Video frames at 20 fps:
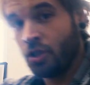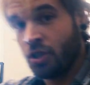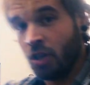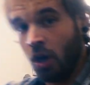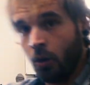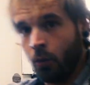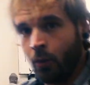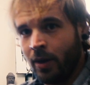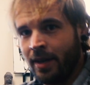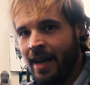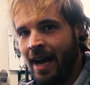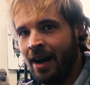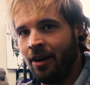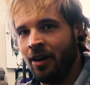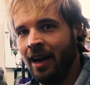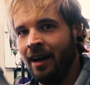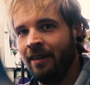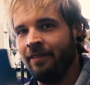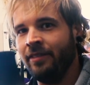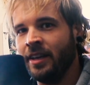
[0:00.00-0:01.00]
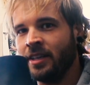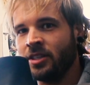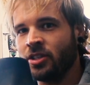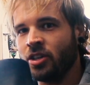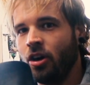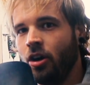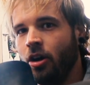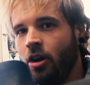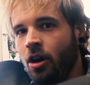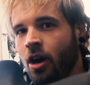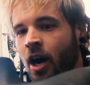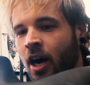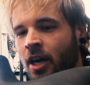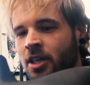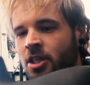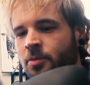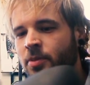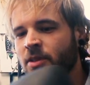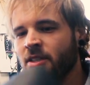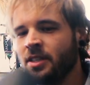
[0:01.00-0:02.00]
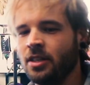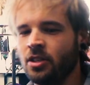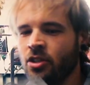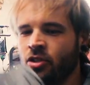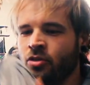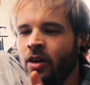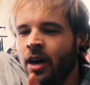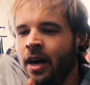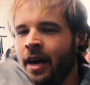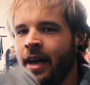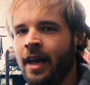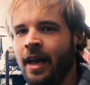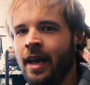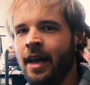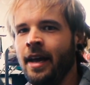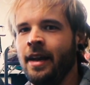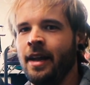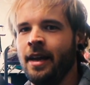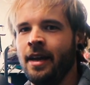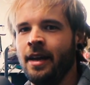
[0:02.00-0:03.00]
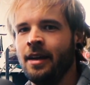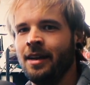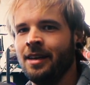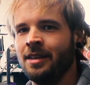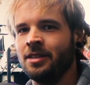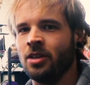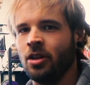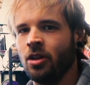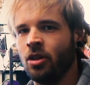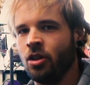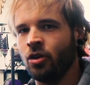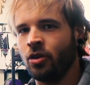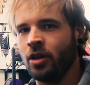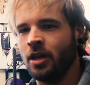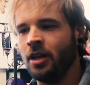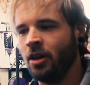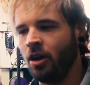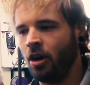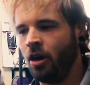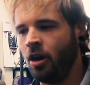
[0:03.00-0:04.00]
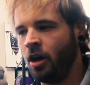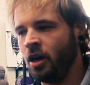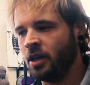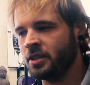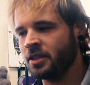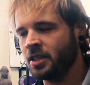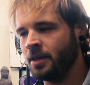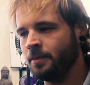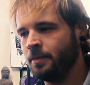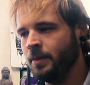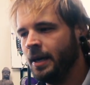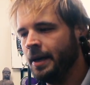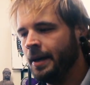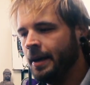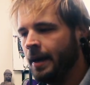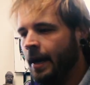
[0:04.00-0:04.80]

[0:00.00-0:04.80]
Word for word: So we now have this 100% dry, and it is looking awesome.